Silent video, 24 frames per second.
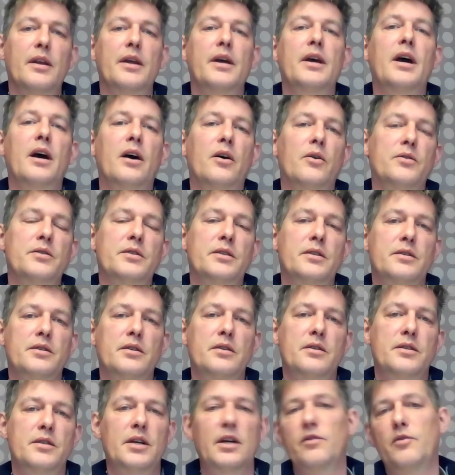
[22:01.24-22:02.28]
layouts is the
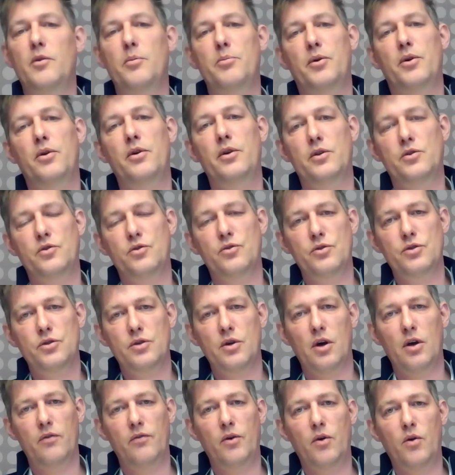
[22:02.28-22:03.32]
silver bullet to
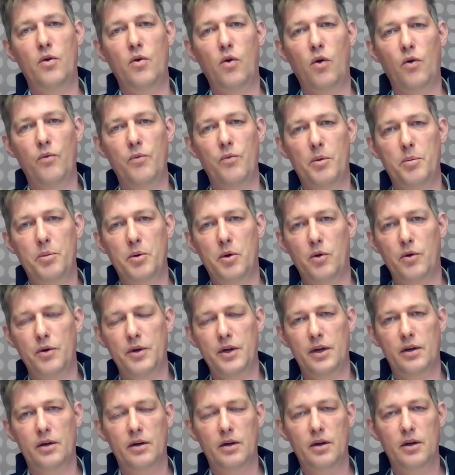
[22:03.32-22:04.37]
solve all
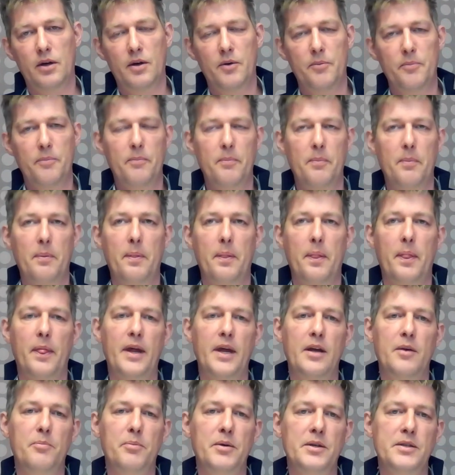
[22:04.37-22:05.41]
reporting
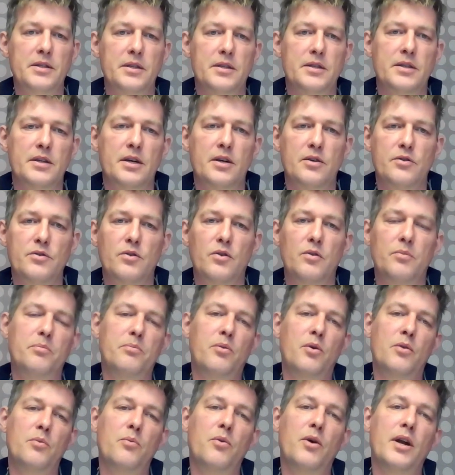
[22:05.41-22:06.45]
in Business Central.
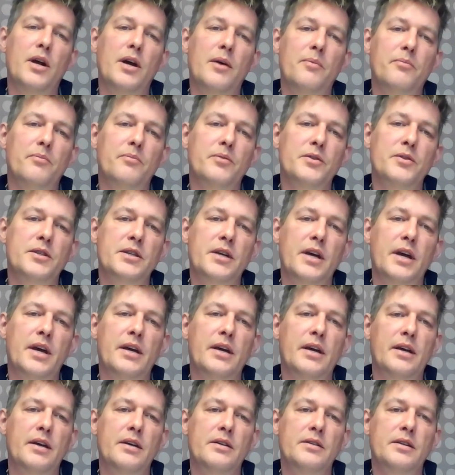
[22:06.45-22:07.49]
But what I'm
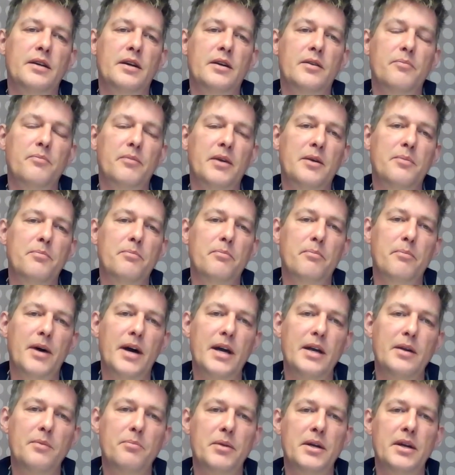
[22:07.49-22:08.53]
saying is that it
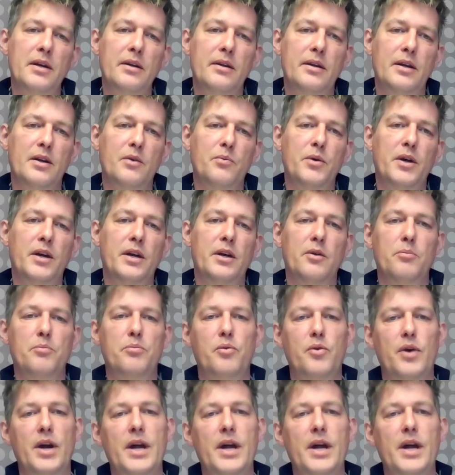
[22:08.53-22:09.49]
might be that we can